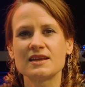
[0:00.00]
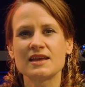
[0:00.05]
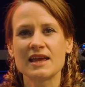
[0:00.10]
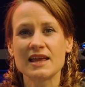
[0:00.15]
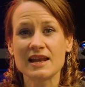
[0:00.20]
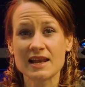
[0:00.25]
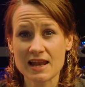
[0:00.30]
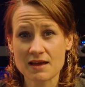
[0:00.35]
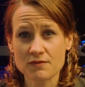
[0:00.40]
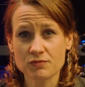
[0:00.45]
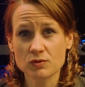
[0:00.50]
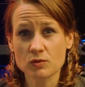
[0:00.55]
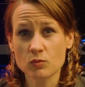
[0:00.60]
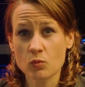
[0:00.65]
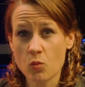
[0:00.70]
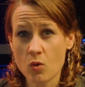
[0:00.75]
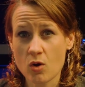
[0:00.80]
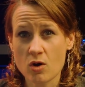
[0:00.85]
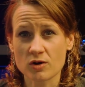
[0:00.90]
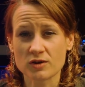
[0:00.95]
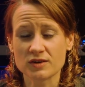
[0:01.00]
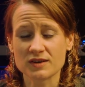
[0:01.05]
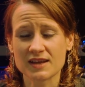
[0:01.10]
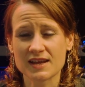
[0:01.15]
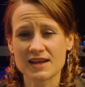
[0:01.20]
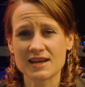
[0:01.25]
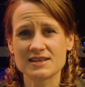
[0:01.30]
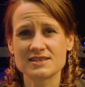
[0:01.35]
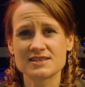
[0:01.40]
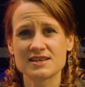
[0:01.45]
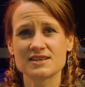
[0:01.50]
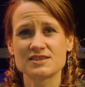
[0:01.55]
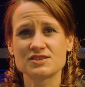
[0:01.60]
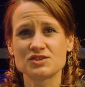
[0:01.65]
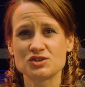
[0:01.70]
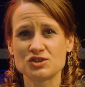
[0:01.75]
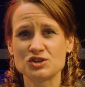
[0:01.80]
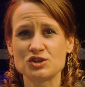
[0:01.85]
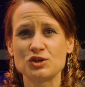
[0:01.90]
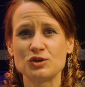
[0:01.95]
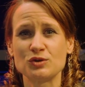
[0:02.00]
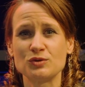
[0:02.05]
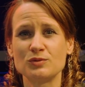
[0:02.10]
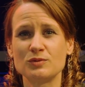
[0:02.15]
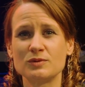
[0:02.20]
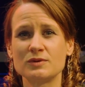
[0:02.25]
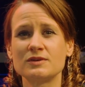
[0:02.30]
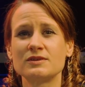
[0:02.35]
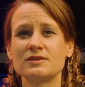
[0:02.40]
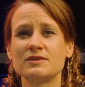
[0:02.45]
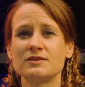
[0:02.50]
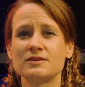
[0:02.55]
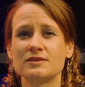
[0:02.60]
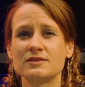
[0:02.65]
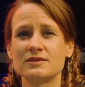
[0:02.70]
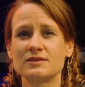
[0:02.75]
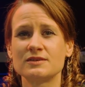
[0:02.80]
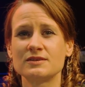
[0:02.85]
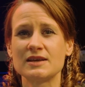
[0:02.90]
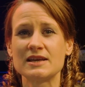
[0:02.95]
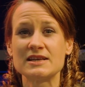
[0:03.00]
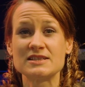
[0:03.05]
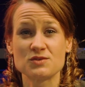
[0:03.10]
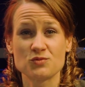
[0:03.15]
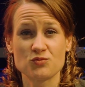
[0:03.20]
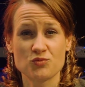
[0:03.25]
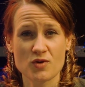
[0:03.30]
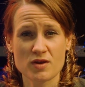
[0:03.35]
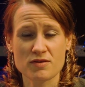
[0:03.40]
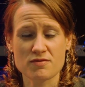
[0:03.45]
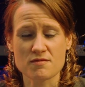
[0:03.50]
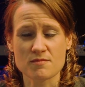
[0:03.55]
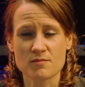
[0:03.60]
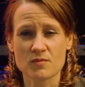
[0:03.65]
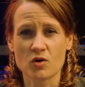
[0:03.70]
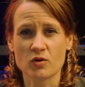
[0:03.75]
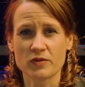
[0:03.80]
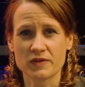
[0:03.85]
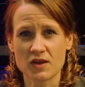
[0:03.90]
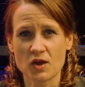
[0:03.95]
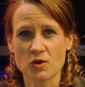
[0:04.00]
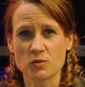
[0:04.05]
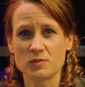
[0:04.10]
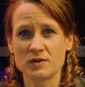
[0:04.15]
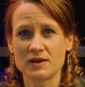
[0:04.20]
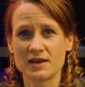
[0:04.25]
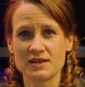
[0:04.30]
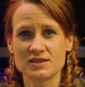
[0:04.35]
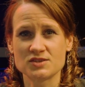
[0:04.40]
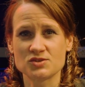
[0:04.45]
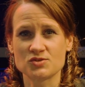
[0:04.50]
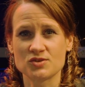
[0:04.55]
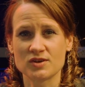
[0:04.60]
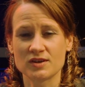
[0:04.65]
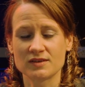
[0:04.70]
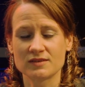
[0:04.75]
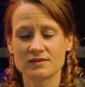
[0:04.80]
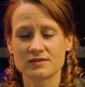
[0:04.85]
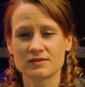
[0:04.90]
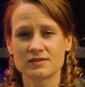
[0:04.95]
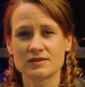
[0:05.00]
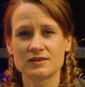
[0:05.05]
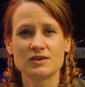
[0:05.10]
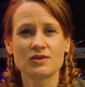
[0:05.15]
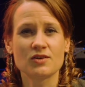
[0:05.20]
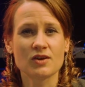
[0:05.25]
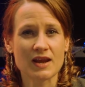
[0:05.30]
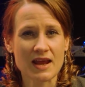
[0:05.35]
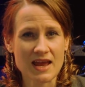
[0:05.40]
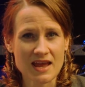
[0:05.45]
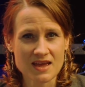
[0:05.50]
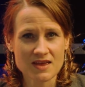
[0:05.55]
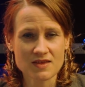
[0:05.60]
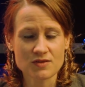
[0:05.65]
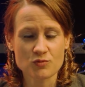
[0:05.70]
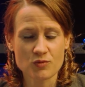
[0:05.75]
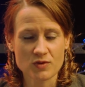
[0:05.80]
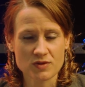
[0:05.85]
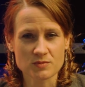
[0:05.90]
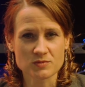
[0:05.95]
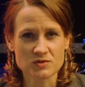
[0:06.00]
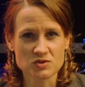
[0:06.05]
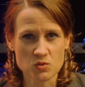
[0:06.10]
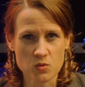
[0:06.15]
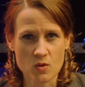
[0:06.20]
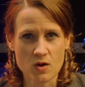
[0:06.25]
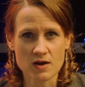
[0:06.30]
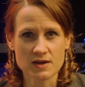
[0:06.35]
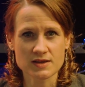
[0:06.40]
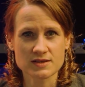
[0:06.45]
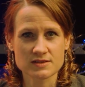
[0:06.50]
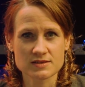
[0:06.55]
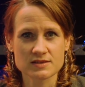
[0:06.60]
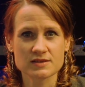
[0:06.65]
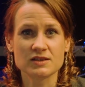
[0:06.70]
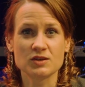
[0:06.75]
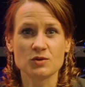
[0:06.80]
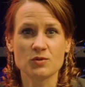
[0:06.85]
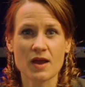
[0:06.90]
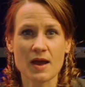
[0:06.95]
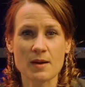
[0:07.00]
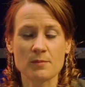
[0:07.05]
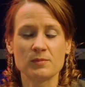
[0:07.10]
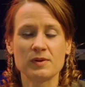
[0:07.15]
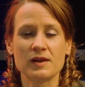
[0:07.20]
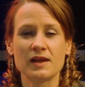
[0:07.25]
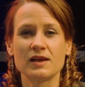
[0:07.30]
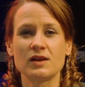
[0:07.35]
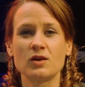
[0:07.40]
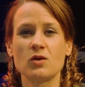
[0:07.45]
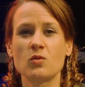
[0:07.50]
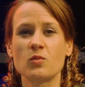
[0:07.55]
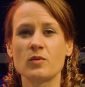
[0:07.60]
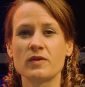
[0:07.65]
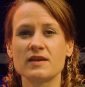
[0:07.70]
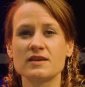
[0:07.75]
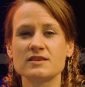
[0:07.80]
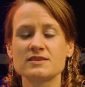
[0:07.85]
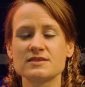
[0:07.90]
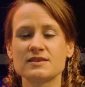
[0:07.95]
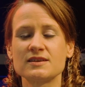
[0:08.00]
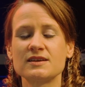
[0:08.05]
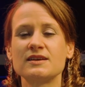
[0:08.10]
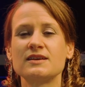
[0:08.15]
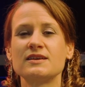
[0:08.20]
In level 1, ear test 2, is a rhythm on the open E string. You're going to hear the rhythm twice. You can play along with it.